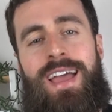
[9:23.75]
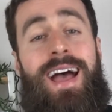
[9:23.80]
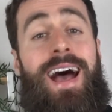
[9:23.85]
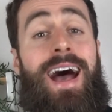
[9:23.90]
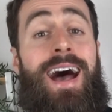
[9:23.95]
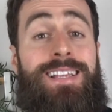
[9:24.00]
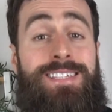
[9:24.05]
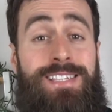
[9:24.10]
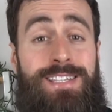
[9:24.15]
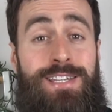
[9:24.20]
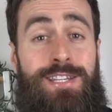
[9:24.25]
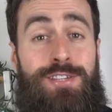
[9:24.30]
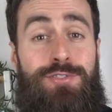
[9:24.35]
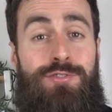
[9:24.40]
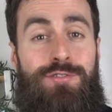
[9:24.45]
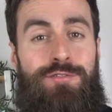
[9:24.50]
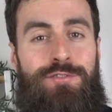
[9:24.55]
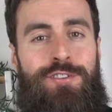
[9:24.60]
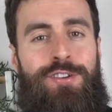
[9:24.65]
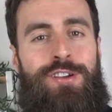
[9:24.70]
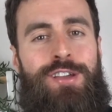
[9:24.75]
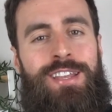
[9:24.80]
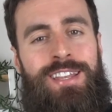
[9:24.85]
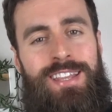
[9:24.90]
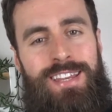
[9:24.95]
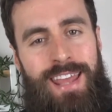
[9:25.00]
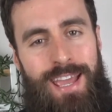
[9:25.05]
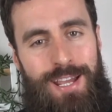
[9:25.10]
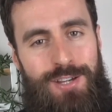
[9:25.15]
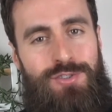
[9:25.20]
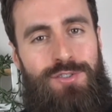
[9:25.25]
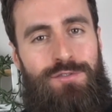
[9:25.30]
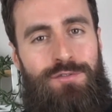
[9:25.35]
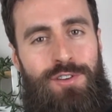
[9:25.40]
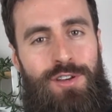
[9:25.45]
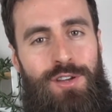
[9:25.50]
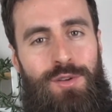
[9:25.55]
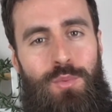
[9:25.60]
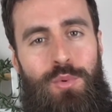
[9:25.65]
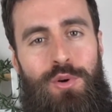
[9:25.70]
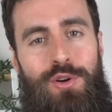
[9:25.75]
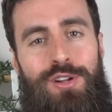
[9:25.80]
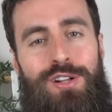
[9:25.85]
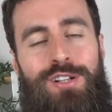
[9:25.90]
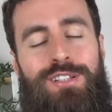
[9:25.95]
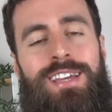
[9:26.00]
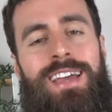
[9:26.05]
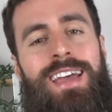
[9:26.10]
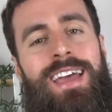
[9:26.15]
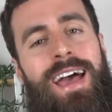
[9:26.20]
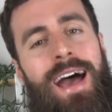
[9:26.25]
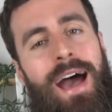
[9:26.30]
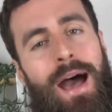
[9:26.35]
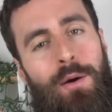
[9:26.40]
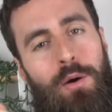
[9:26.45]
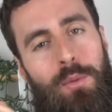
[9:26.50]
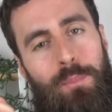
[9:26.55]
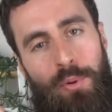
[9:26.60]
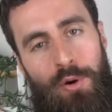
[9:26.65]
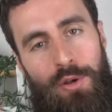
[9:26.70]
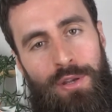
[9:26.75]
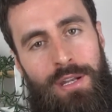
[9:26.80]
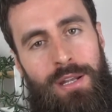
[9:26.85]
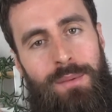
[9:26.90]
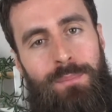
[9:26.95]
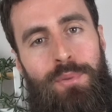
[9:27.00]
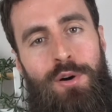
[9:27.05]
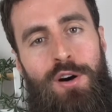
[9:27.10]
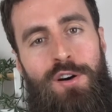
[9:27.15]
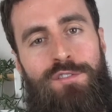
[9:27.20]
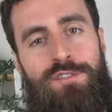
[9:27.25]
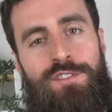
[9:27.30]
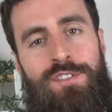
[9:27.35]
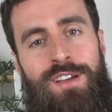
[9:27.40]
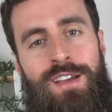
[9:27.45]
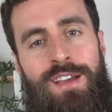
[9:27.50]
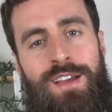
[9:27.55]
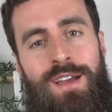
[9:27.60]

as an introvert in an extroverted world. I will put it above.